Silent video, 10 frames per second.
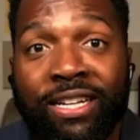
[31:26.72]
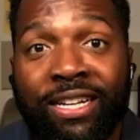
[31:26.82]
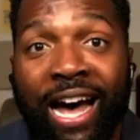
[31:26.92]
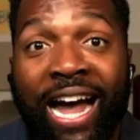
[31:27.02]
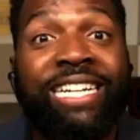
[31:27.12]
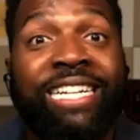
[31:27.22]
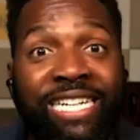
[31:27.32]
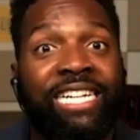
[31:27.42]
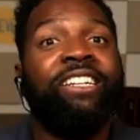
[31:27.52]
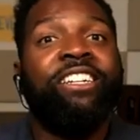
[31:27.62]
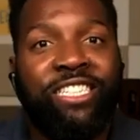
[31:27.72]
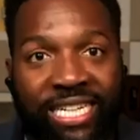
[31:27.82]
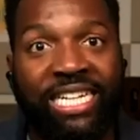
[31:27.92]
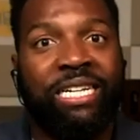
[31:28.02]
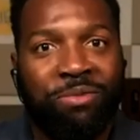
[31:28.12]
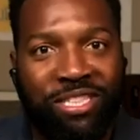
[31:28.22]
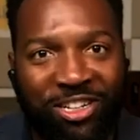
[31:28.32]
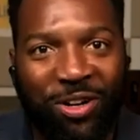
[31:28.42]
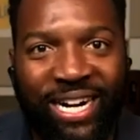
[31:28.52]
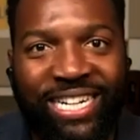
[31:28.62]
I need teams. You
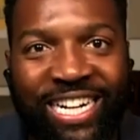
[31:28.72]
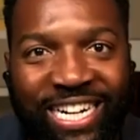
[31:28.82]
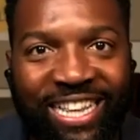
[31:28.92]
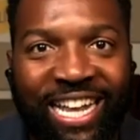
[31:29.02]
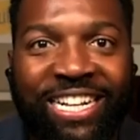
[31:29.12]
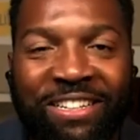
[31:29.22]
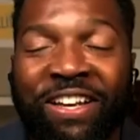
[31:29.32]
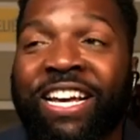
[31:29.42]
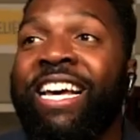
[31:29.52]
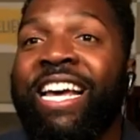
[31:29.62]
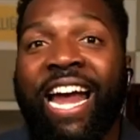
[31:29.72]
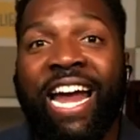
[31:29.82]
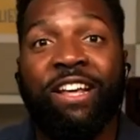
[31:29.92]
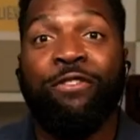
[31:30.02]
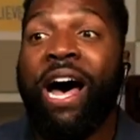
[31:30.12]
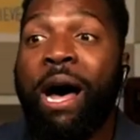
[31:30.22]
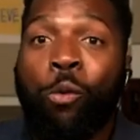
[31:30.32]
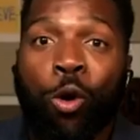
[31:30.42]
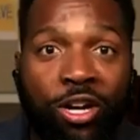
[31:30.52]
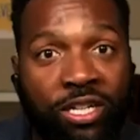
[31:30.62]
know, I need a collective. And if I'm
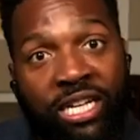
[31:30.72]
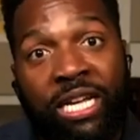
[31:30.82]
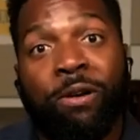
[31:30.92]
working to keep a